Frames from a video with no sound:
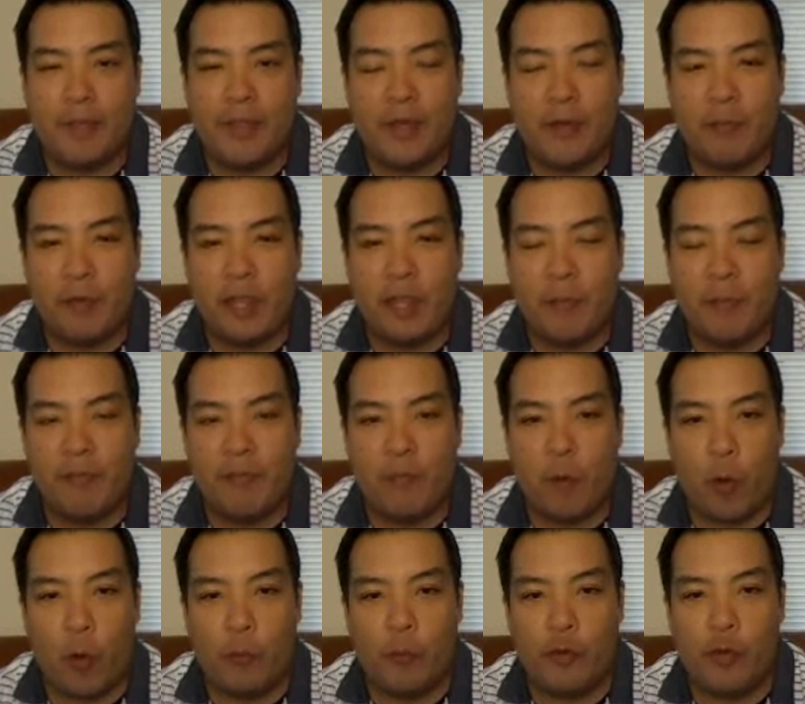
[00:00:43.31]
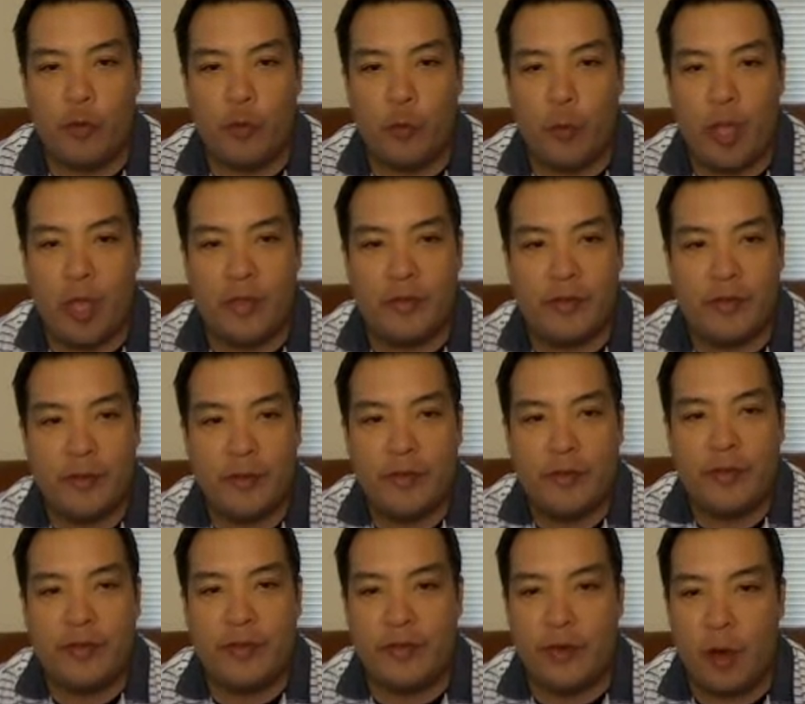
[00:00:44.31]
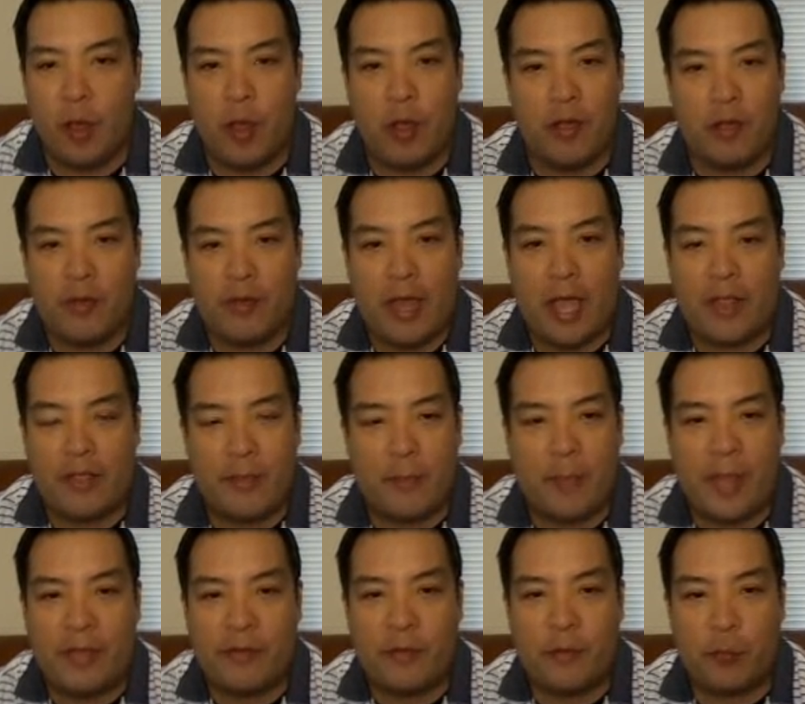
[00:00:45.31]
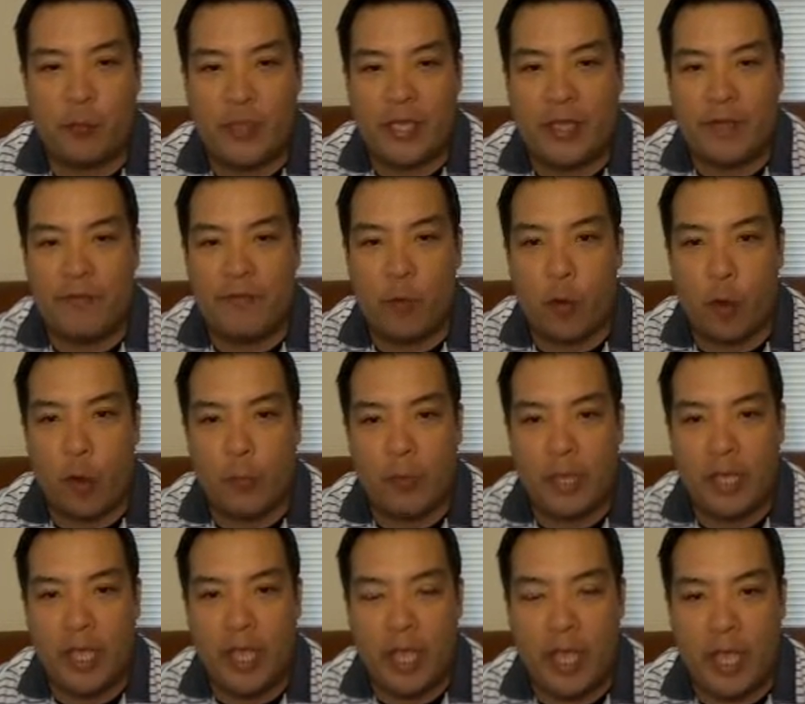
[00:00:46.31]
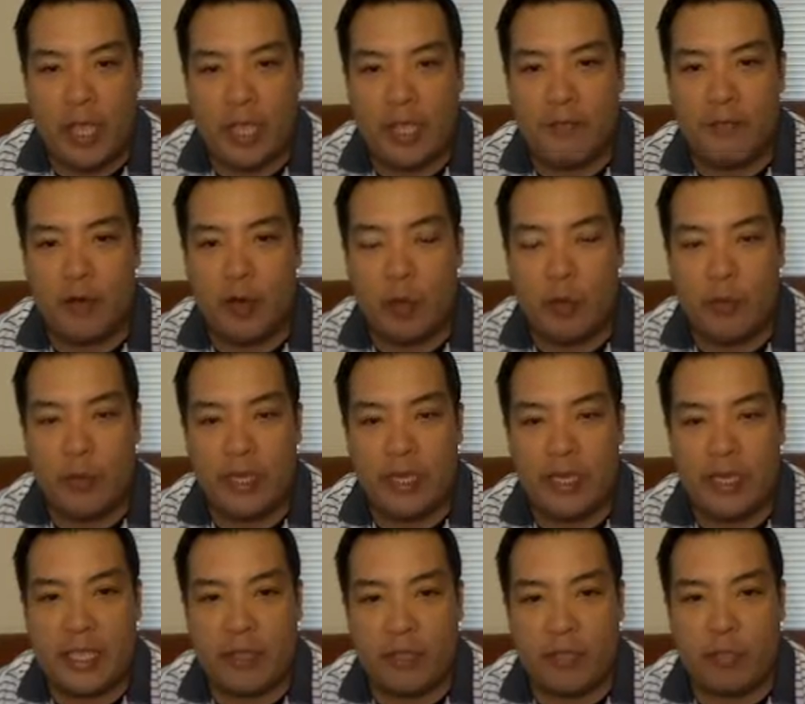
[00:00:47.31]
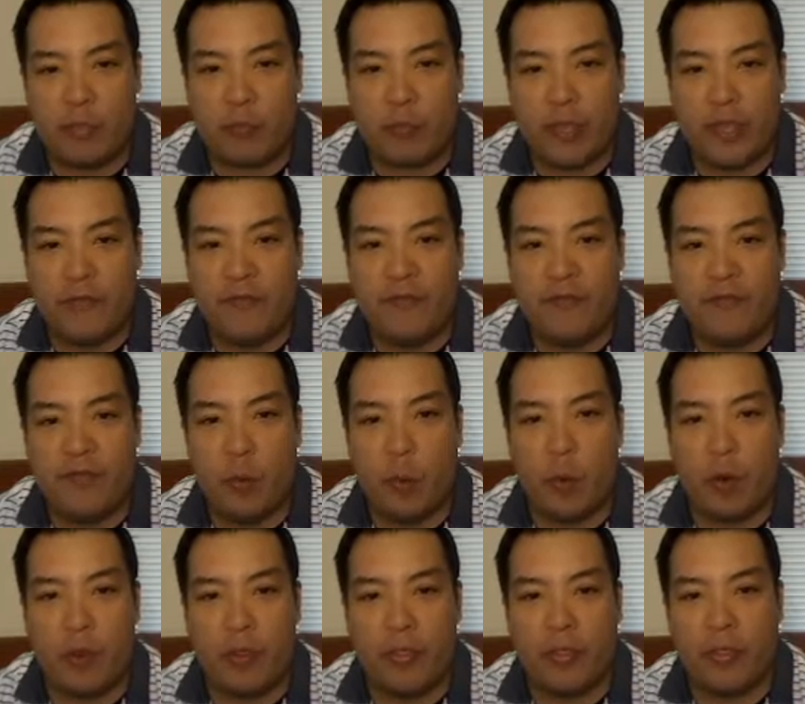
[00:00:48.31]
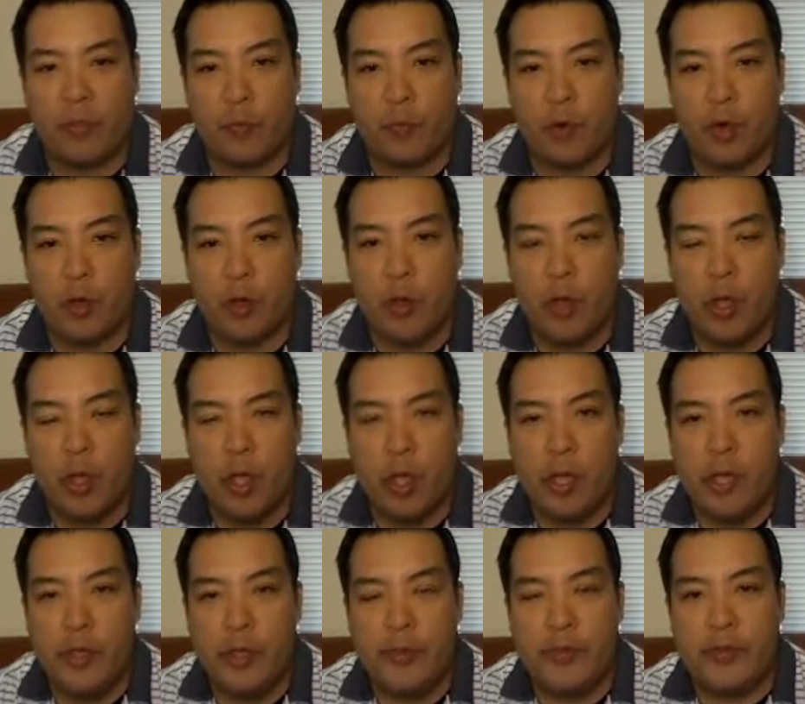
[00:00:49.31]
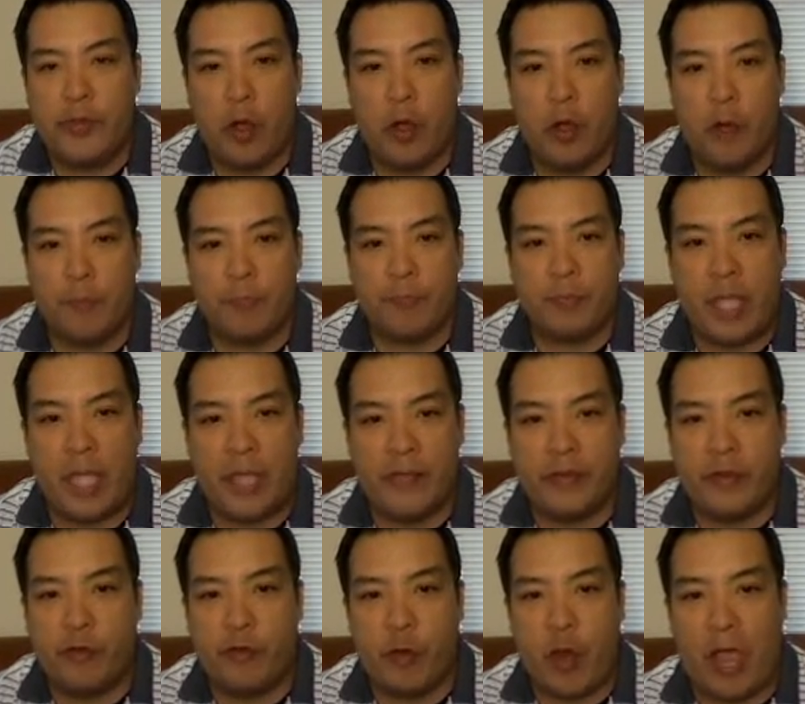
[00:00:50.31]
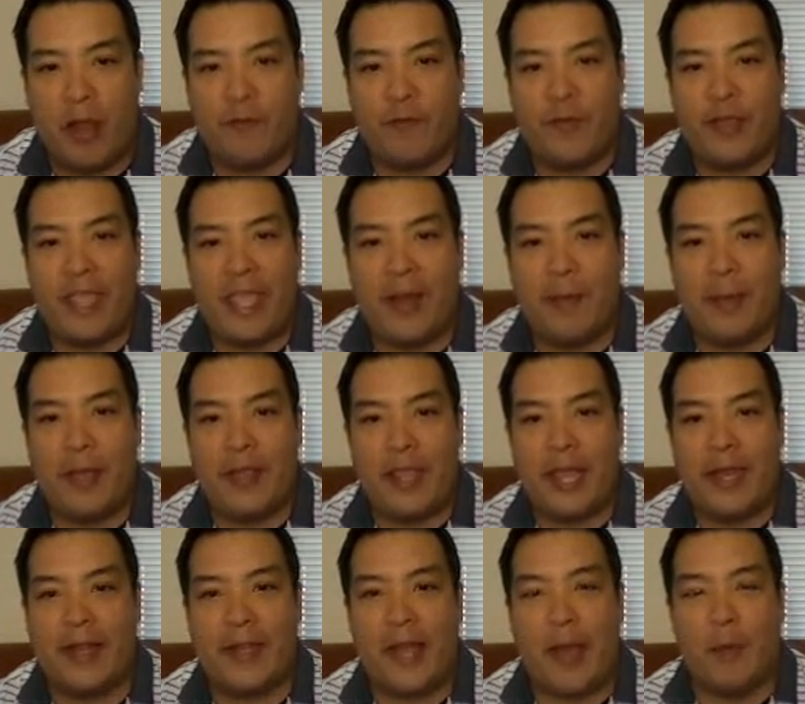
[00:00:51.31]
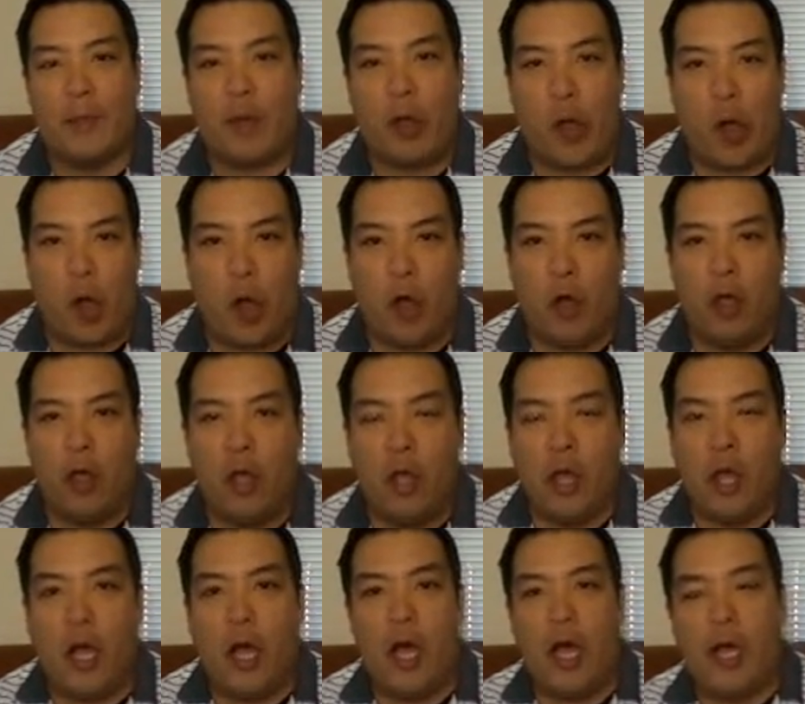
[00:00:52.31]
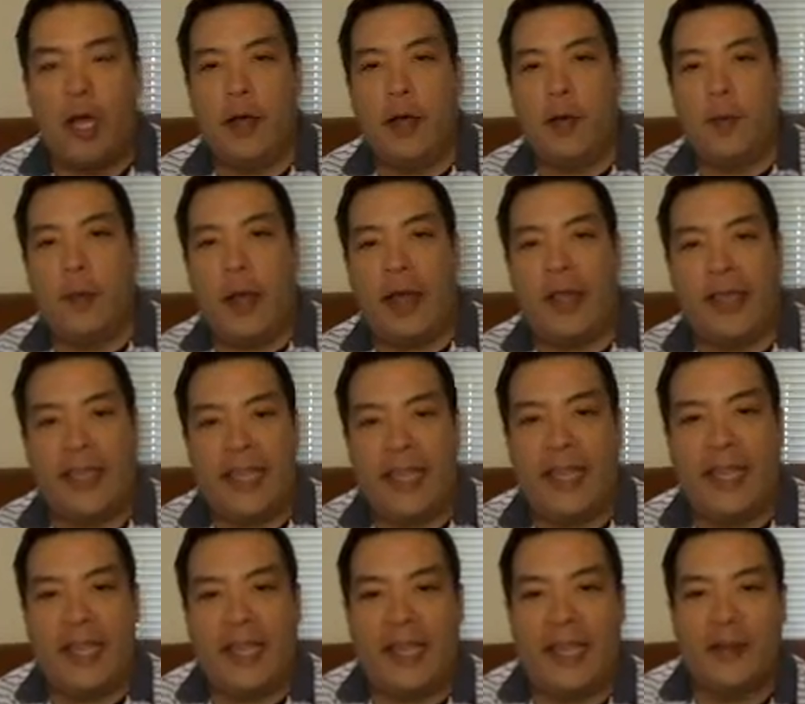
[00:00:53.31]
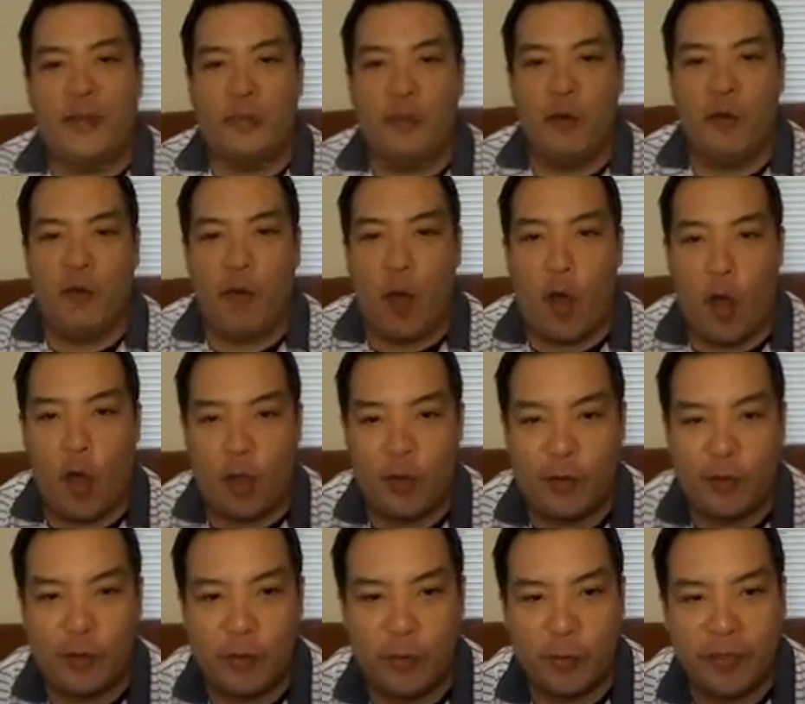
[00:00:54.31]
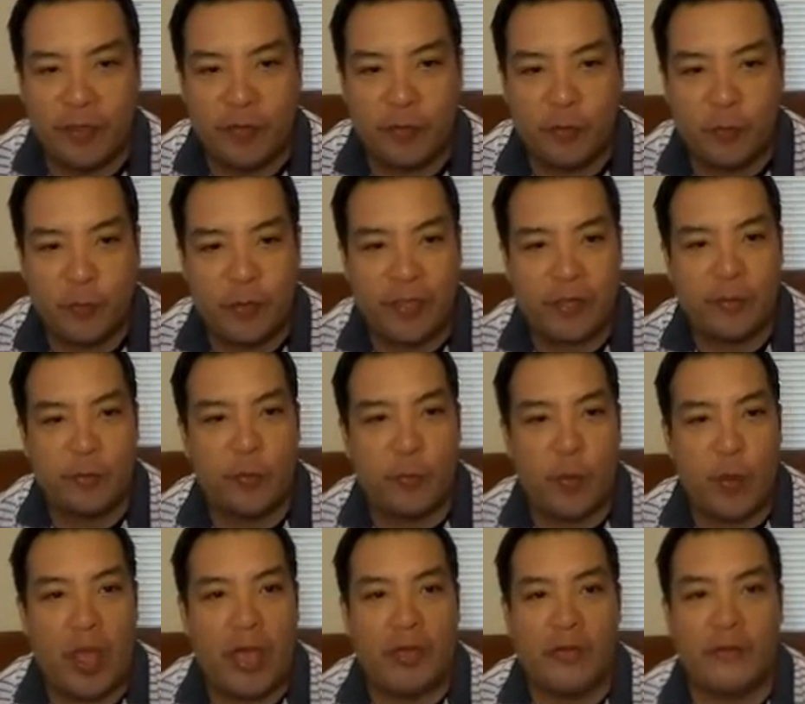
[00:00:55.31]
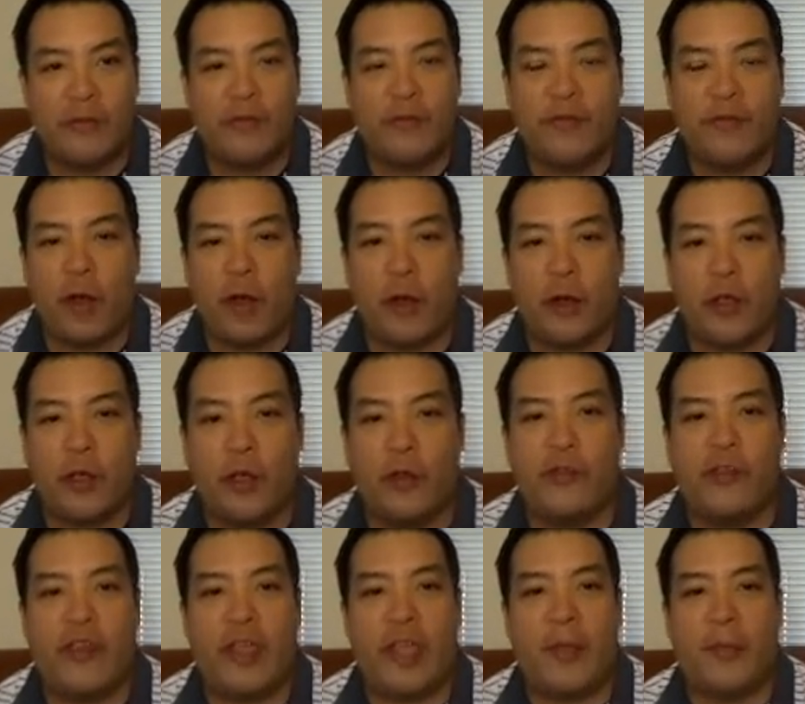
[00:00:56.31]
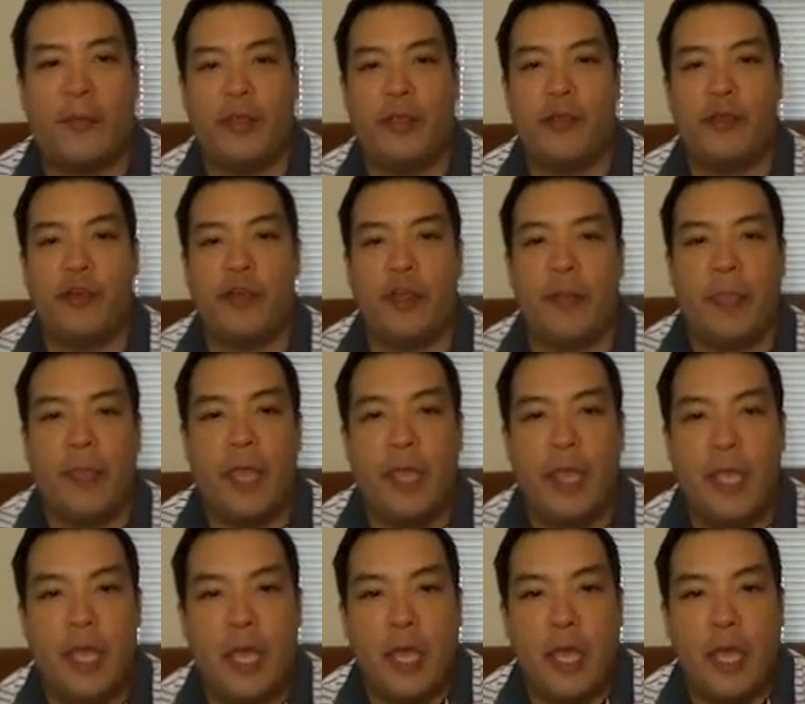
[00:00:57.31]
Didn't really perform too well, so it was just not the best week for me, even though we did get 3 of 4 through. So as I try and forget about that dumb call about Keegan, let's move on to this week's Wells Fargo Championship.